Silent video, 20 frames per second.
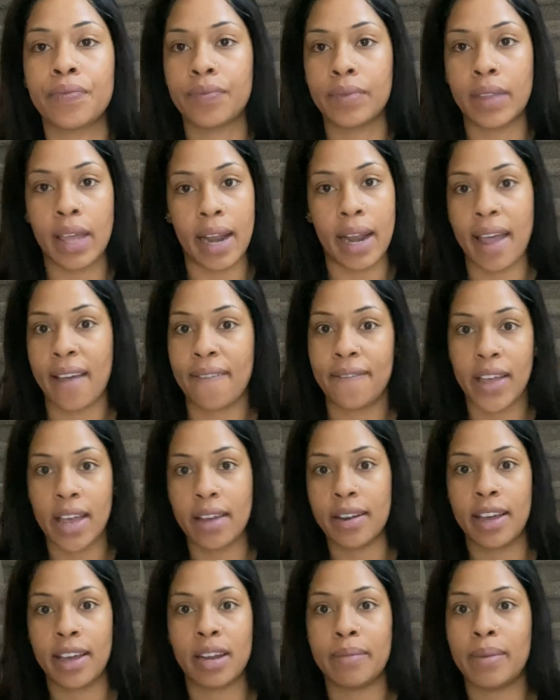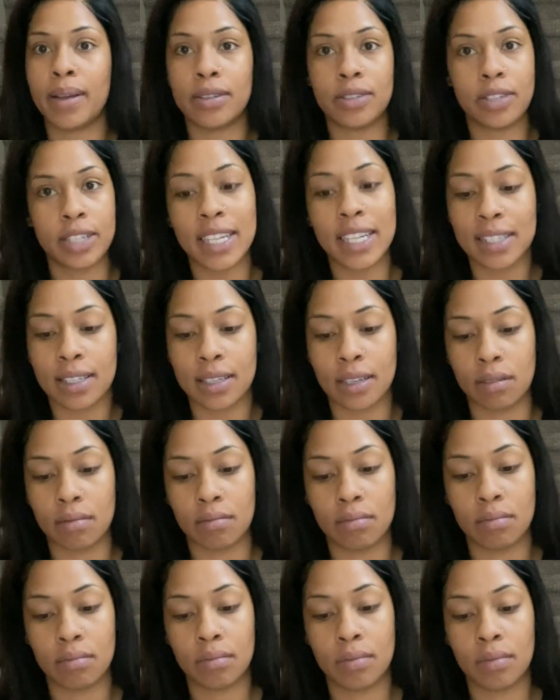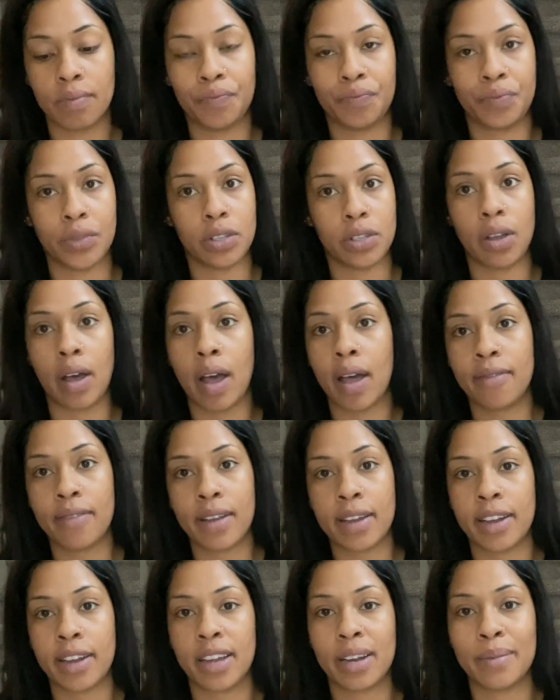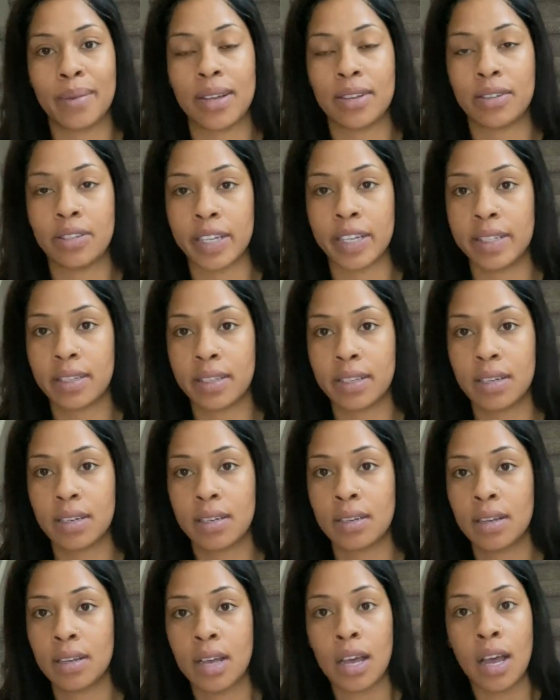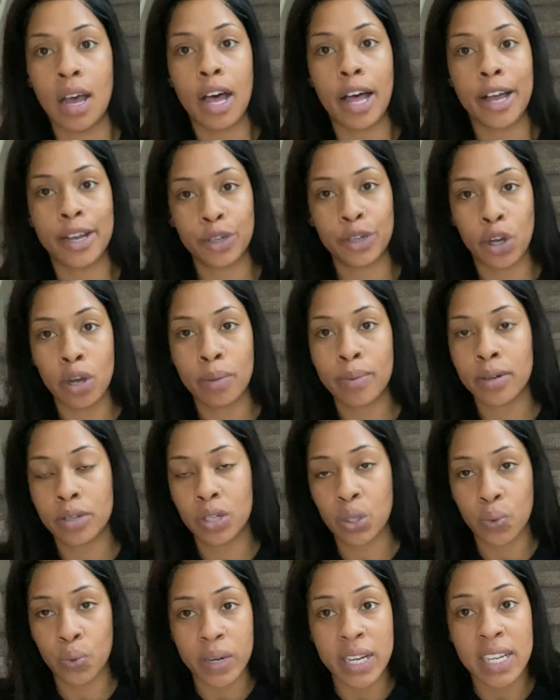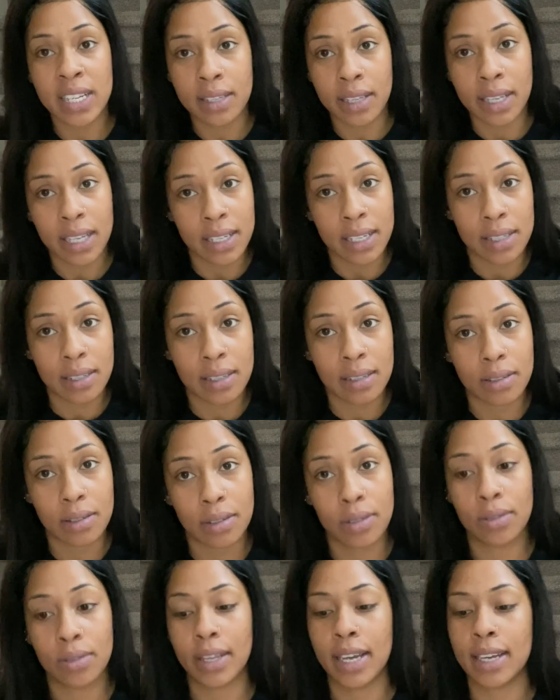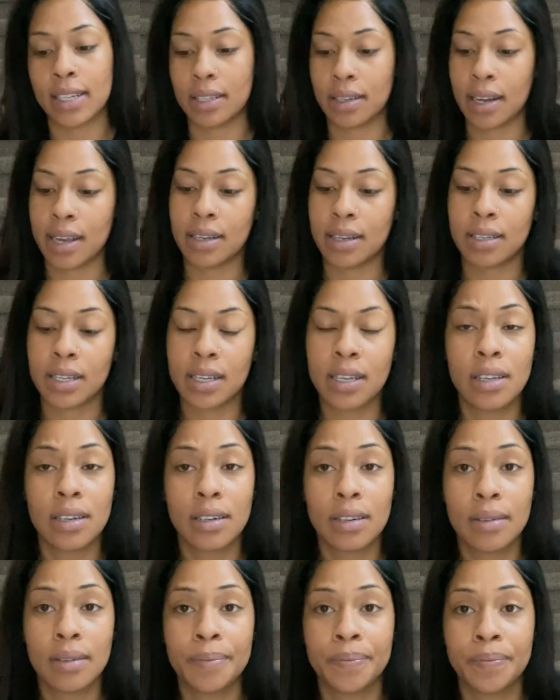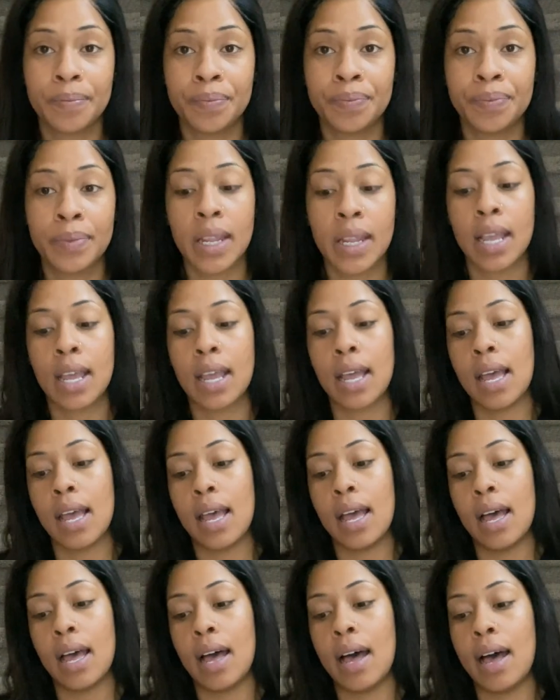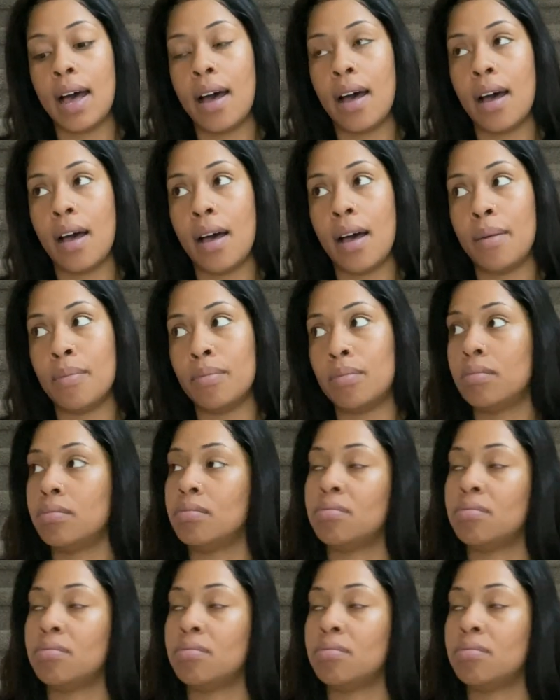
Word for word: that I found out about Jetson. So I found out about Jetson October 26, 2018. Um,